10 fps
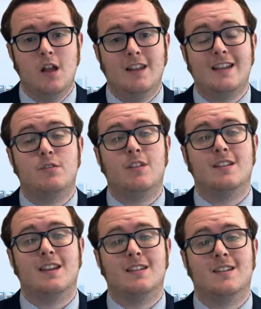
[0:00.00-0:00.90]
Later in the
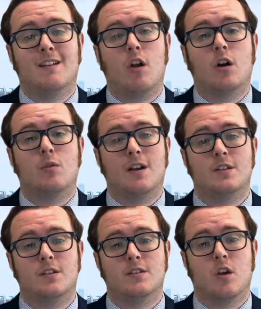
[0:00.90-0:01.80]
season, there are
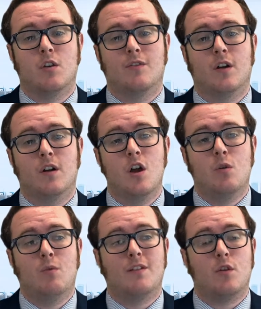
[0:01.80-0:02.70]
questions over
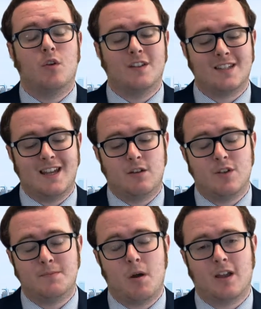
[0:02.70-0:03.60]
whether or not this
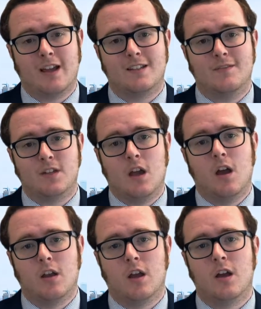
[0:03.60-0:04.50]
increased buying activity
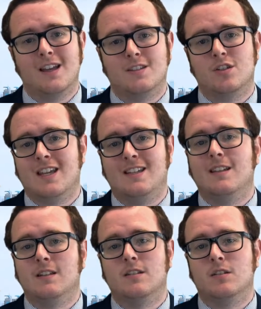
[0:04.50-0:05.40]
earlier is just
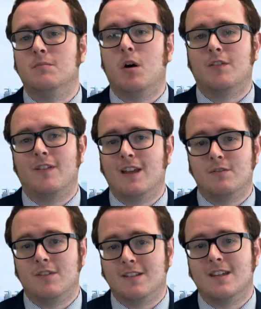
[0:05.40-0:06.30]
eating into demand for
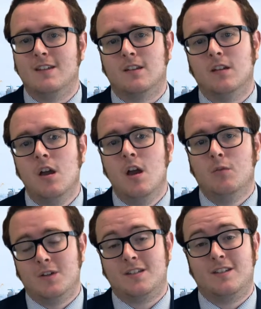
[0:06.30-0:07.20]
later in the season.
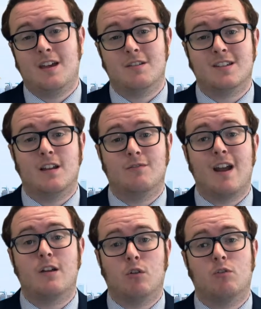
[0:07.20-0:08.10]
There is still a
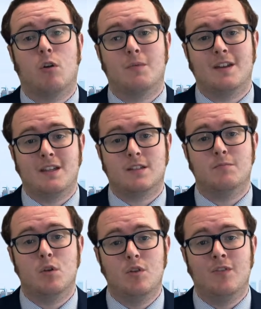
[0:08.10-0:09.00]
record crop that needs to
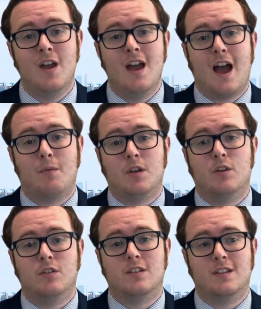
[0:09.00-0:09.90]
move, and we
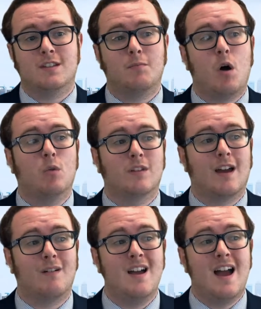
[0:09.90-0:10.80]
could see some
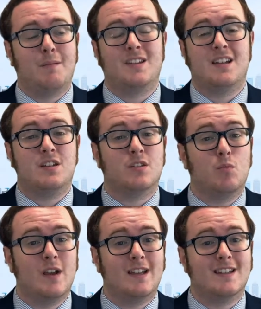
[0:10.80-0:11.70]
holdout and potentially some
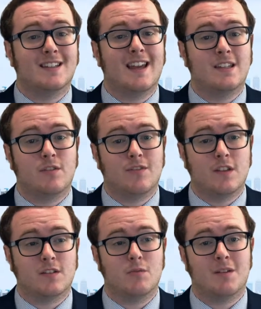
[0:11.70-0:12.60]
weakness later if
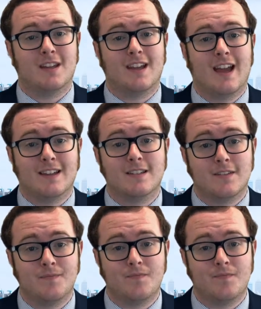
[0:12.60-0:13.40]
this could be the case.